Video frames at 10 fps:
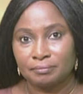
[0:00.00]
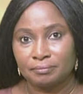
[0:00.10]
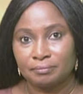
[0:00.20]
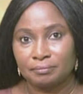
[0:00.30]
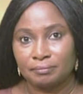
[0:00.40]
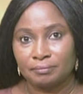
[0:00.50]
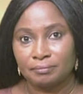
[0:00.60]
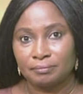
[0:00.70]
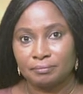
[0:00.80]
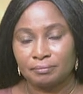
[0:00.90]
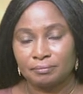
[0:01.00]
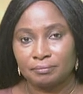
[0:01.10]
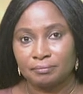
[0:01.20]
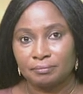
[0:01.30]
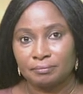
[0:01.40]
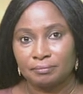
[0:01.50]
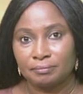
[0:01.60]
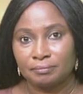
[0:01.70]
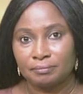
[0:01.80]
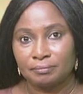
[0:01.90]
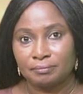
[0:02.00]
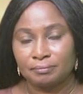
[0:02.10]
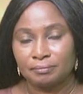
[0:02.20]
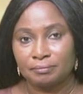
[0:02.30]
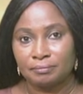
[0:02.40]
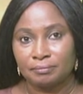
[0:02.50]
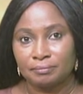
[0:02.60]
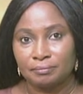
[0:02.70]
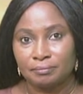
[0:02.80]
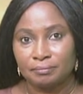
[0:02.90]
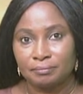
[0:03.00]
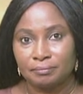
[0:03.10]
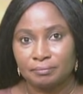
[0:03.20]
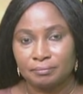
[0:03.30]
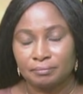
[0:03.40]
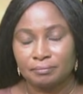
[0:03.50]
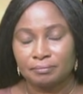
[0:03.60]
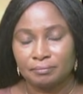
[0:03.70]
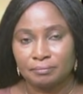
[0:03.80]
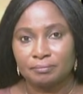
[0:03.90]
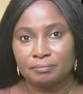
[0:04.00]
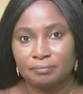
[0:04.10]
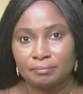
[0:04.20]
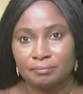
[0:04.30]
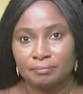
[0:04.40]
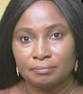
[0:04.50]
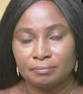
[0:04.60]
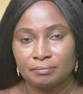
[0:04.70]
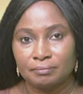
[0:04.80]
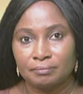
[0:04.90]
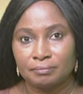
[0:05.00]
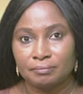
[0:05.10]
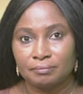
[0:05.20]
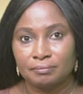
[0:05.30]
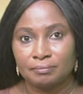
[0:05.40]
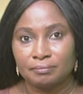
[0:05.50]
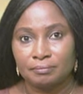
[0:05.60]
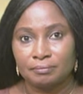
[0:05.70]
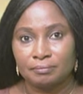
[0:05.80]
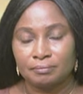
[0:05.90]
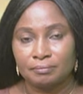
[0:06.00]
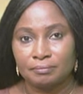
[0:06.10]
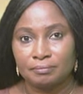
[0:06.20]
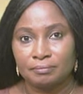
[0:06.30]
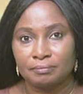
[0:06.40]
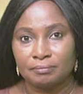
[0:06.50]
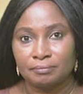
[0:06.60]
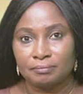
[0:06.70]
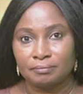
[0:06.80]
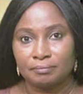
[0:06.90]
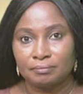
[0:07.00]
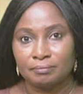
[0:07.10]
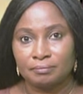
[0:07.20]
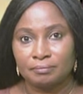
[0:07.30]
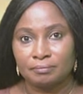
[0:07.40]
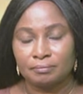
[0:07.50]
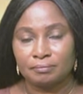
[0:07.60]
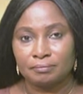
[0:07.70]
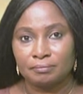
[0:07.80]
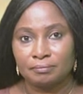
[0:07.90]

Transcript: The person shown says nothing.